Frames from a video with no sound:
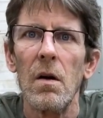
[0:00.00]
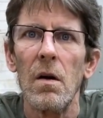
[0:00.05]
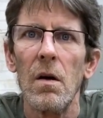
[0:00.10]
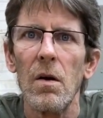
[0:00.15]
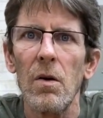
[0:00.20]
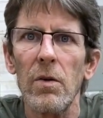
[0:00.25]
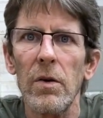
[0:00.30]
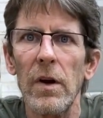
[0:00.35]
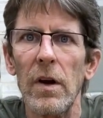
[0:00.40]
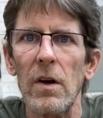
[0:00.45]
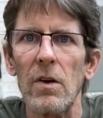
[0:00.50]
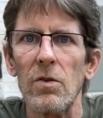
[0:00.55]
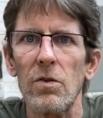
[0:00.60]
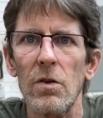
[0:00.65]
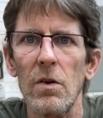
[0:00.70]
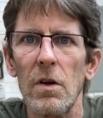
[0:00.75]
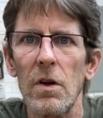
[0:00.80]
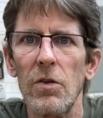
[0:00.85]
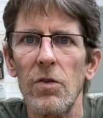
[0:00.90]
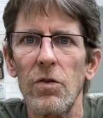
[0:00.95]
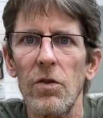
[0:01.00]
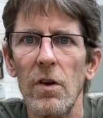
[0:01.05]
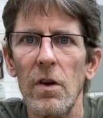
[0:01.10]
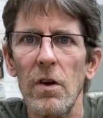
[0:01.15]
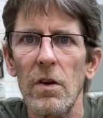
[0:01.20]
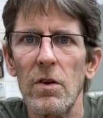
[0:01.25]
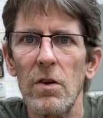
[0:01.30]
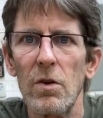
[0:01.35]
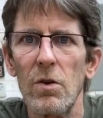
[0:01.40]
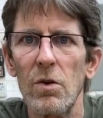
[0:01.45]
Okay, so let's
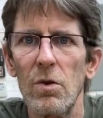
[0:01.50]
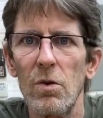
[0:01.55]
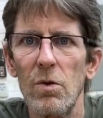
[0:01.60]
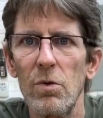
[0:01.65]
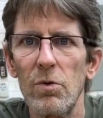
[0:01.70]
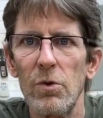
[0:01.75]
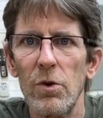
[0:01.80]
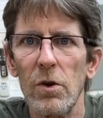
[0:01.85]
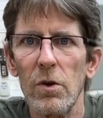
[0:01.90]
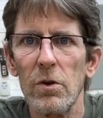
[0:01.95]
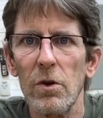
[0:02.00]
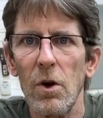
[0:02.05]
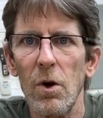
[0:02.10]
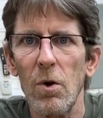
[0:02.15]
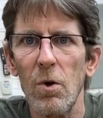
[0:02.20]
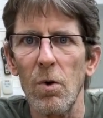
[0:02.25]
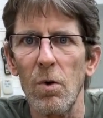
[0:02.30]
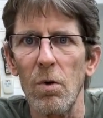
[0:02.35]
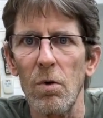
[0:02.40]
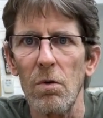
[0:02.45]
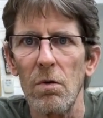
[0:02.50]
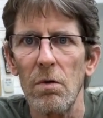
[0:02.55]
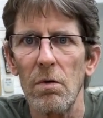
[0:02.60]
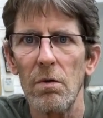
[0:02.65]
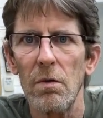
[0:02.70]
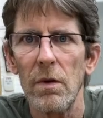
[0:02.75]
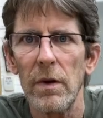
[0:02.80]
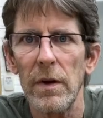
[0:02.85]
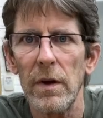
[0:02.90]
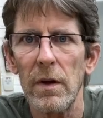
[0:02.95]
say you drilled a hole
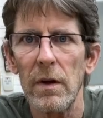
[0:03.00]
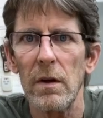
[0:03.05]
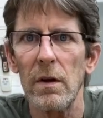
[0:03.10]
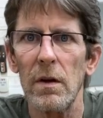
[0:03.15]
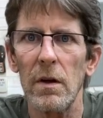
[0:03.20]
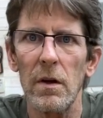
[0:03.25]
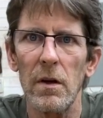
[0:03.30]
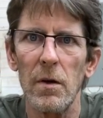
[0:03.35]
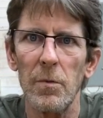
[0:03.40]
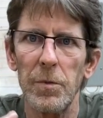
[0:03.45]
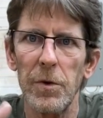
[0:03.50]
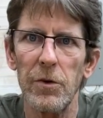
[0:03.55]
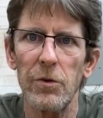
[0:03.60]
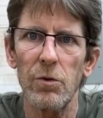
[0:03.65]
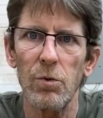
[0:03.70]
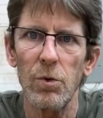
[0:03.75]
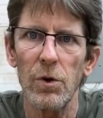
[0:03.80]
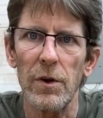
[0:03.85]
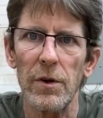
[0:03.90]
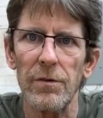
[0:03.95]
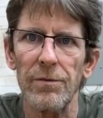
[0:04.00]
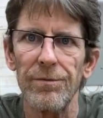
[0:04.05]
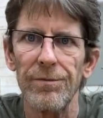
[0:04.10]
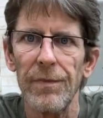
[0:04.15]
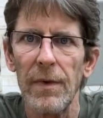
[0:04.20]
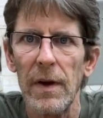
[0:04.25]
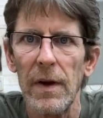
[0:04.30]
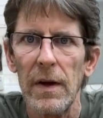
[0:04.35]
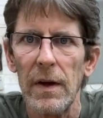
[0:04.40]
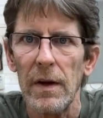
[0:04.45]
in a piece of wood
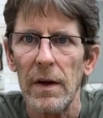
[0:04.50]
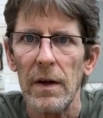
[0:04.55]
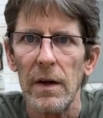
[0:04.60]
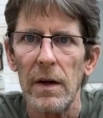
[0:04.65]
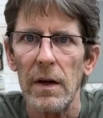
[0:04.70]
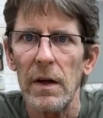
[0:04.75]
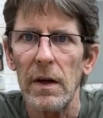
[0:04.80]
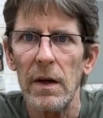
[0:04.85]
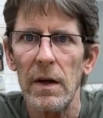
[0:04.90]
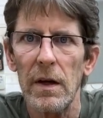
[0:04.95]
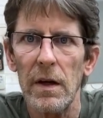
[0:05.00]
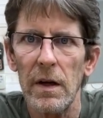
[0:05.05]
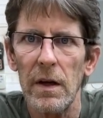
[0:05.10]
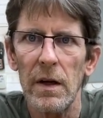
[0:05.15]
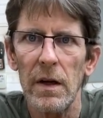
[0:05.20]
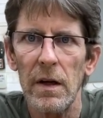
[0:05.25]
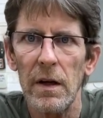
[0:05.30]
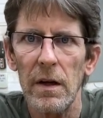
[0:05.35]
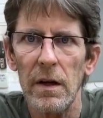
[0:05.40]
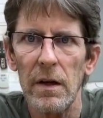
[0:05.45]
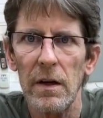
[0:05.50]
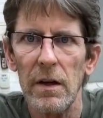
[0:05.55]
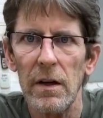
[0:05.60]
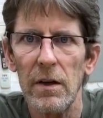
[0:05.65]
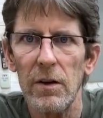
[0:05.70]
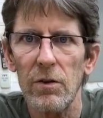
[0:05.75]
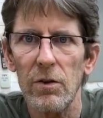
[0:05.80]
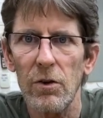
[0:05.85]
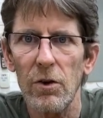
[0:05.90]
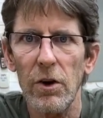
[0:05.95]
and
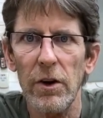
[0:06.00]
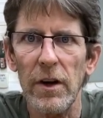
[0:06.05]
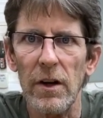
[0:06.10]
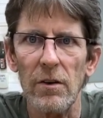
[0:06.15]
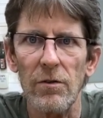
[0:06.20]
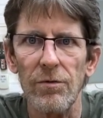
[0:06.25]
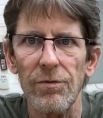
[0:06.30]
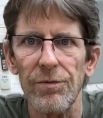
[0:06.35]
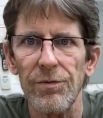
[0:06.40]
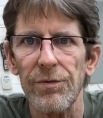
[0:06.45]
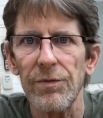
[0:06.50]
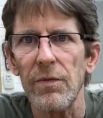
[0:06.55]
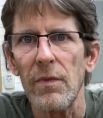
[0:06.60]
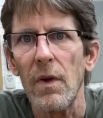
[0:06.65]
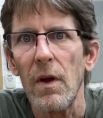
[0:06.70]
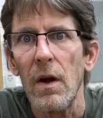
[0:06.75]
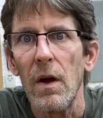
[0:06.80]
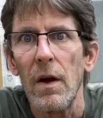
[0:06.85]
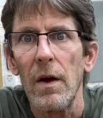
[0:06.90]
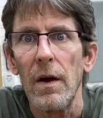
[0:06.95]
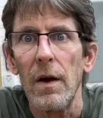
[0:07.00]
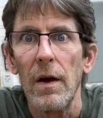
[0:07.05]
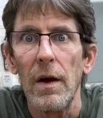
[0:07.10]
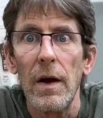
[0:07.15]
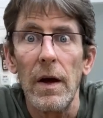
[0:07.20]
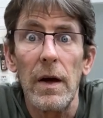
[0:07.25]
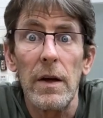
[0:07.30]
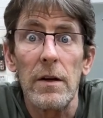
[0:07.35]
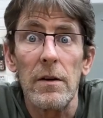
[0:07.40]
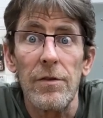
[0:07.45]
it's crooked.
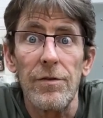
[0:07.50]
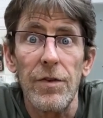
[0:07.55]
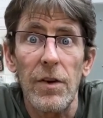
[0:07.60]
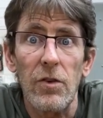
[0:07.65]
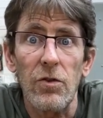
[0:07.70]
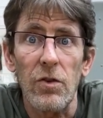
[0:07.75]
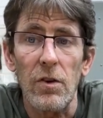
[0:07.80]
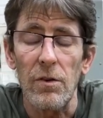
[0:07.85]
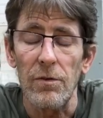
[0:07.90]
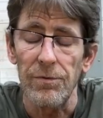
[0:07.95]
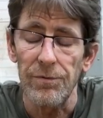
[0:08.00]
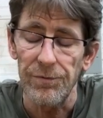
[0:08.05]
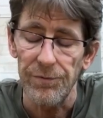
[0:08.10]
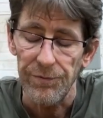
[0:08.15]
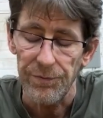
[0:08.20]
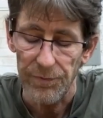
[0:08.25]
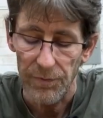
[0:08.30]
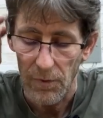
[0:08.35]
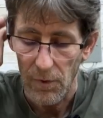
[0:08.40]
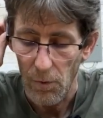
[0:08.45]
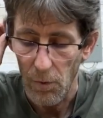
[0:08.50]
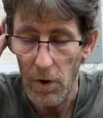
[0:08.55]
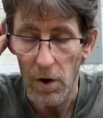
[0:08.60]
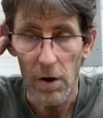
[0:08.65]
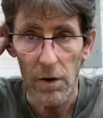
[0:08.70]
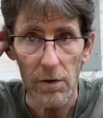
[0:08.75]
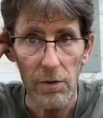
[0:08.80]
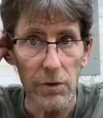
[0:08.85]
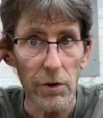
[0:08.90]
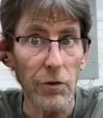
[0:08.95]
How do you fix it?
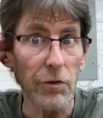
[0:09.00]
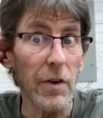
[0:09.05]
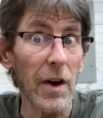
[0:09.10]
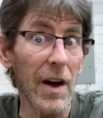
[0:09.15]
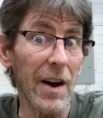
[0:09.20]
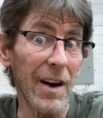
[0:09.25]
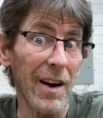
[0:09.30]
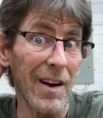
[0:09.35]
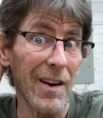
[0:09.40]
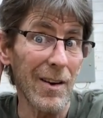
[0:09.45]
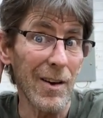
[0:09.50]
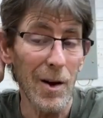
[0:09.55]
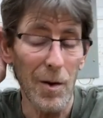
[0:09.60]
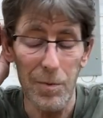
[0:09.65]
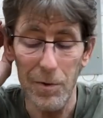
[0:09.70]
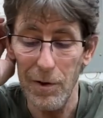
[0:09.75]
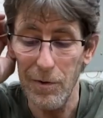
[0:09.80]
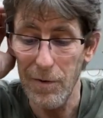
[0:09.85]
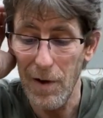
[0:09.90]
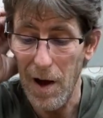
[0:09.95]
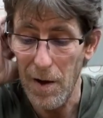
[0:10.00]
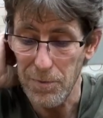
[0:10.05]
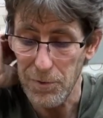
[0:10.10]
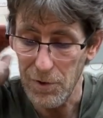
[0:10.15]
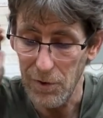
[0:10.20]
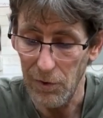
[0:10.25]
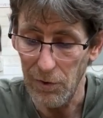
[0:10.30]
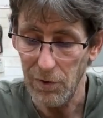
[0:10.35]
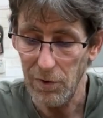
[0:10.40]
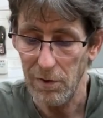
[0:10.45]
Well, you've got a couple of
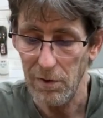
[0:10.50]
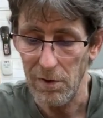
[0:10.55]
options.